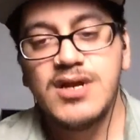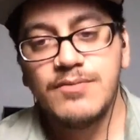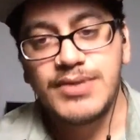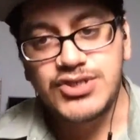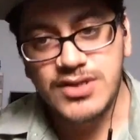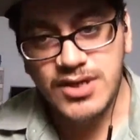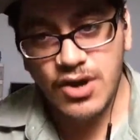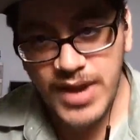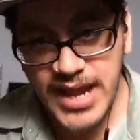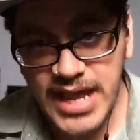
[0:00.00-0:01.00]
but you can go
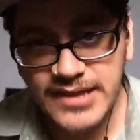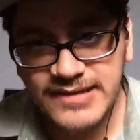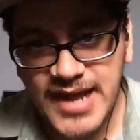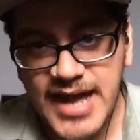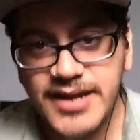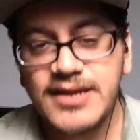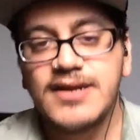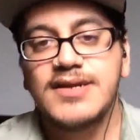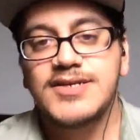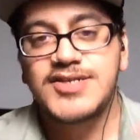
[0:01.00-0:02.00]
hands-on,
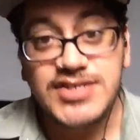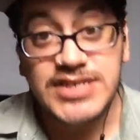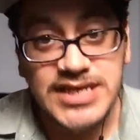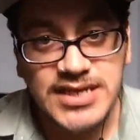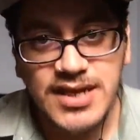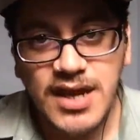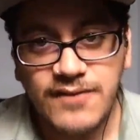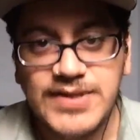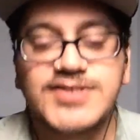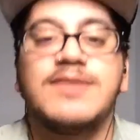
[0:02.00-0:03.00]
see if
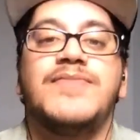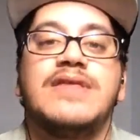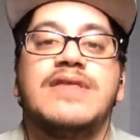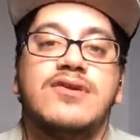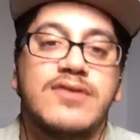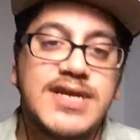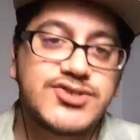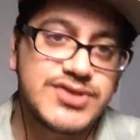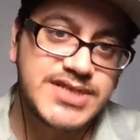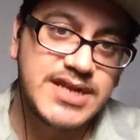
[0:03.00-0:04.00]
it's something that you're
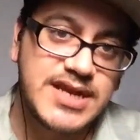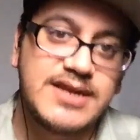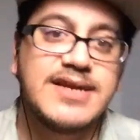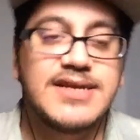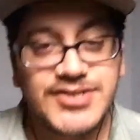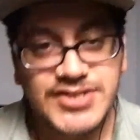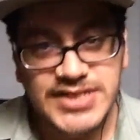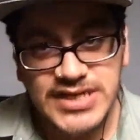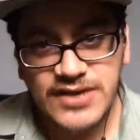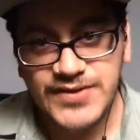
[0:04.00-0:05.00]
interested in,
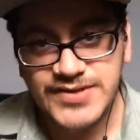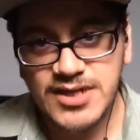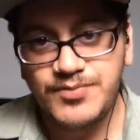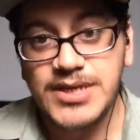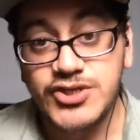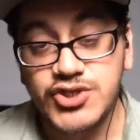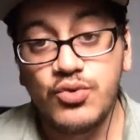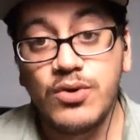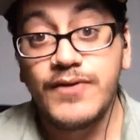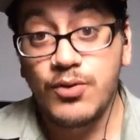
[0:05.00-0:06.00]
see if it's going to be a
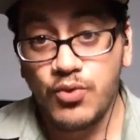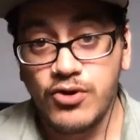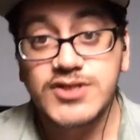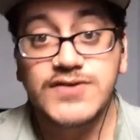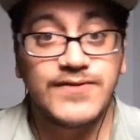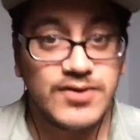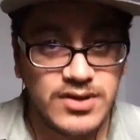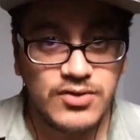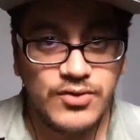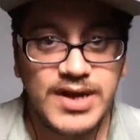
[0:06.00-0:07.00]
tool that works for
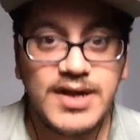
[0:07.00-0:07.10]
you,